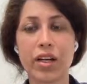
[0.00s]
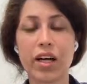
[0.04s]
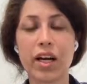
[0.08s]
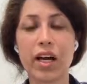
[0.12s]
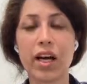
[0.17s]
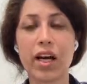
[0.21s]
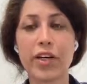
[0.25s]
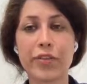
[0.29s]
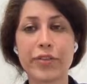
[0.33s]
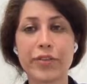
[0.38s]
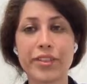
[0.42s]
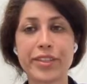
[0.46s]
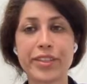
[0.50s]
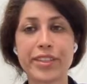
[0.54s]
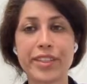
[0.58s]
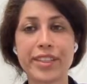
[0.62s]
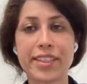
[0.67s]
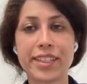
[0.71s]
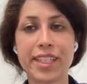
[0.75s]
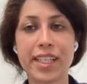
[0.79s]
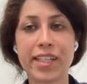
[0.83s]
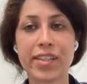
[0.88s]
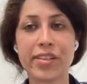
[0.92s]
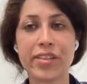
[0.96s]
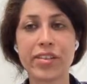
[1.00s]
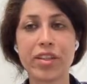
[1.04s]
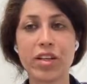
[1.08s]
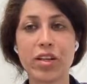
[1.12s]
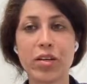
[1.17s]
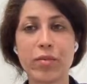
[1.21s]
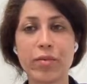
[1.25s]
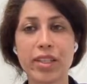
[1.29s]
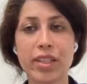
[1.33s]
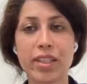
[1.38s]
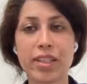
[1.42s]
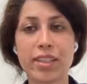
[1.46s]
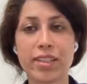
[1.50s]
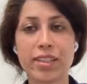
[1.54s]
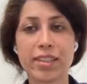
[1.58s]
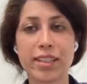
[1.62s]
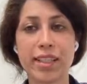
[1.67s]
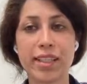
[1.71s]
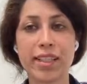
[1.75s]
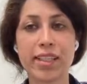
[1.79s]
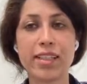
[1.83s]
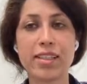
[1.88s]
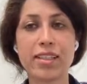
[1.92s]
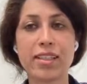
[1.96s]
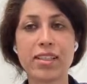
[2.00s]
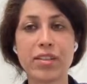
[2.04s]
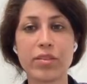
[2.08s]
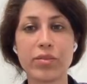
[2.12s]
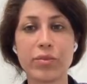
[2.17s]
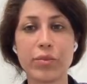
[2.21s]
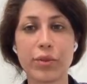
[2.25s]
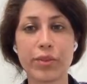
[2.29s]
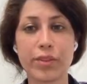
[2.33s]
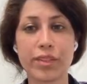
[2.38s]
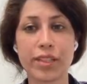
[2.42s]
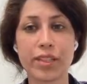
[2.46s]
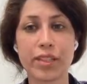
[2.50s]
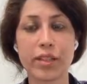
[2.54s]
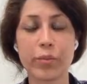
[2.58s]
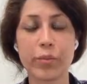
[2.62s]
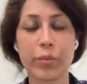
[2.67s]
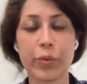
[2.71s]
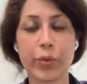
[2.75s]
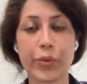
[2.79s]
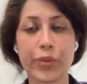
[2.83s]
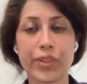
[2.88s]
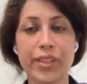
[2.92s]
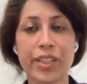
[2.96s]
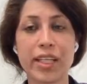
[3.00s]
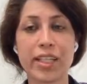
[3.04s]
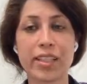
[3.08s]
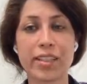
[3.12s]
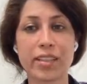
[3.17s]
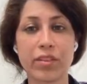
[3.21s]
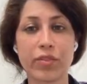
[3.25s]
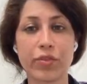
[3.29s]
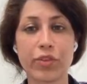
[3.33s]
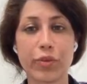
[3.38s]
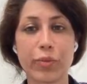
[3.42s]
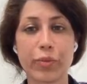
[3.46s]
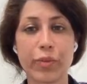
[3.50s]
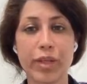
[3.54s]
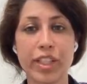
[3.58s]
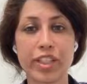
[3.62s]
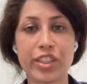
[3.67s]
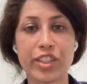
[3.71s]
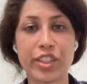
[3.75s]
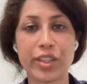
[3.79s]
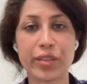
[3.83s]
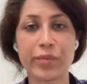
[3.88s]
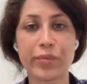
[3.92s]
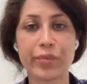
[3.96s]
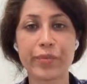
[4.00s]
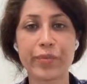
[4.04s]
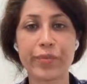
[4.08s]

However, this area may contain important information.